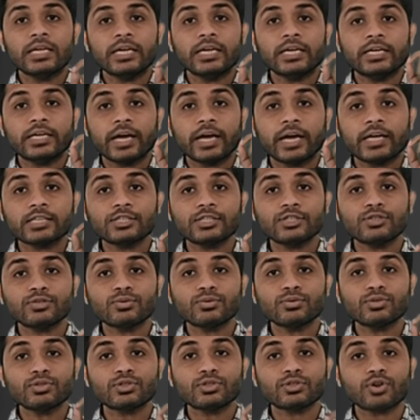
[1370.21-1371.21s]
it has
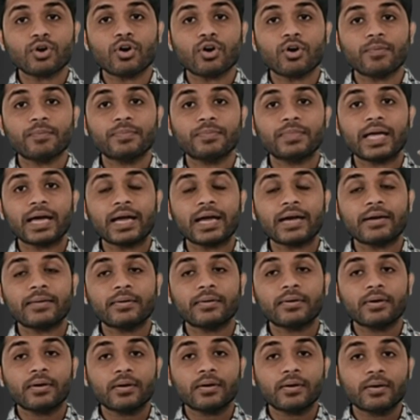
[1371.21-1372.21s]
to stop that